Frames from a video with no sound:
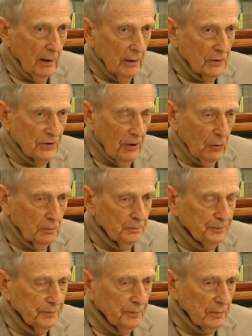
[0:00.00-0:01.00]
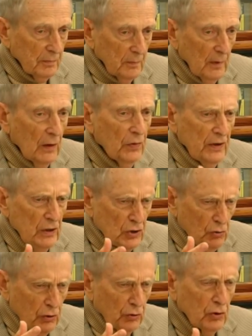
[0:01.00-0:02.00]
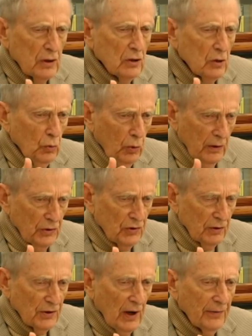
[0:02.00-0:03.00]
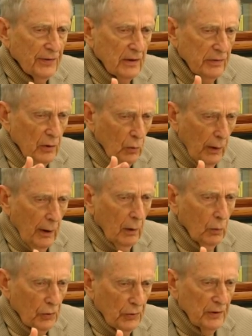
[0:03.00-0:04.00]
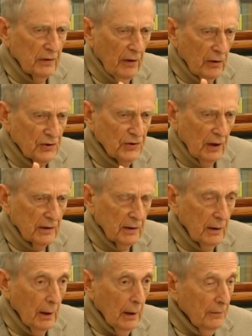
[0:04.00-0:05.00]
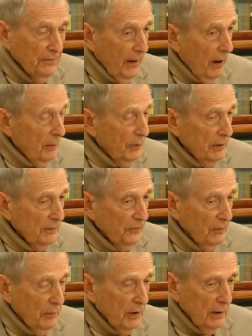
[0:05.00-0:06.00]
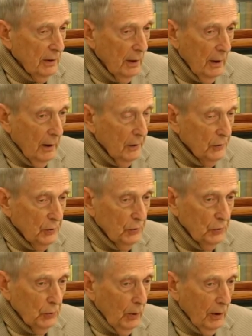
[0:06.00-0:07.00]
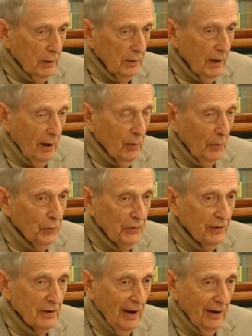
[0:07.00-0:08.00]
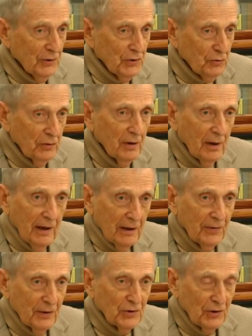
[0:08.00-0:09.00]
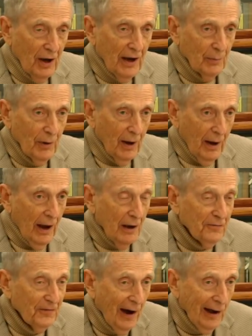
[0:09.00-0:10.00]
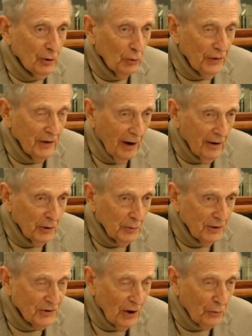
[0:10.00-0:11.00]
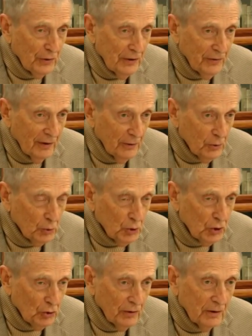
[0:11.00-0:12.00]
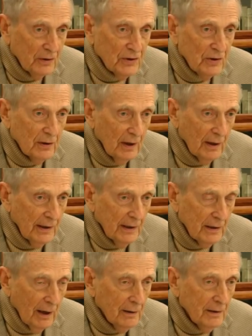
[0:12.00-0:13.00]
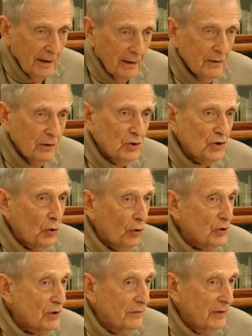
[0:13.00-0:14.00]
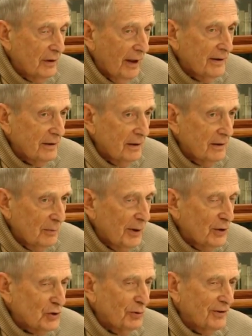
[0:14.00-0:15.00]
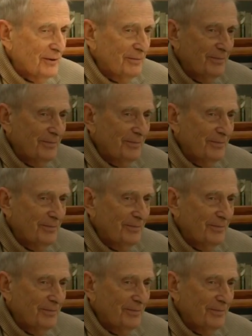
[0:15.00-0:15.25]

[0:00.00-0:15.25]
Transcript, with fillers: So, these are intriguing questions. I think they're well worthy of our study. Far be it from me to uh, come up with an answer at this time. I follow the arguments, I read the literature, and it's an unending source of delight and amazement.